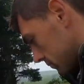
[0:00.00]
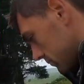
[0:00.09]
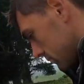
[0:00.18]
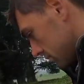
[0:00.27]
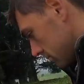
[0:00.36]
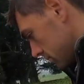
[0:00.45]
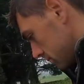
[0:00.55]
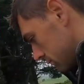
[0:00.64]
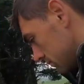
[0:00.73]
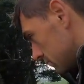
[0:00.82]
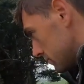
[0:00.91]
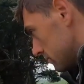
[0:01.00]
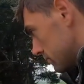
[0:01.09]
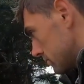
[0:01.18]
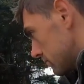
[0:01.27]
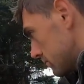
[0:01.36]
and they
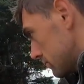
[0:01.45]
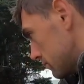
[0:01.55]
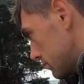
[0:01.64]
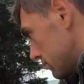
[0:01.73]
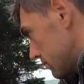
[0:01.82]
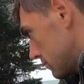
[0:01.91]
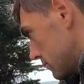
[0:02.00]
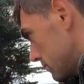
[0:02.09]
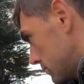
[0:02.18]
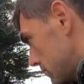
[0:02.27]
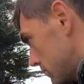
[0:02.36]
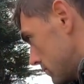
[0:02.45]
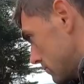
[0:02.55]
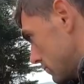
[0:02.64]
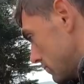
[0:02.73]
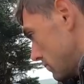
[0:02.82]
come off in
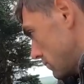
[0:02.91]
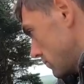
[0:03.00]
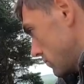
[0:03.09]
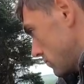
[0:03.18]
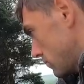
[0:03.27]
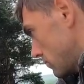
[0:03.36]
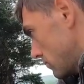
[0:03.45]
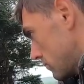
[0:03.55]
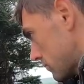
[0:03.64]
end of September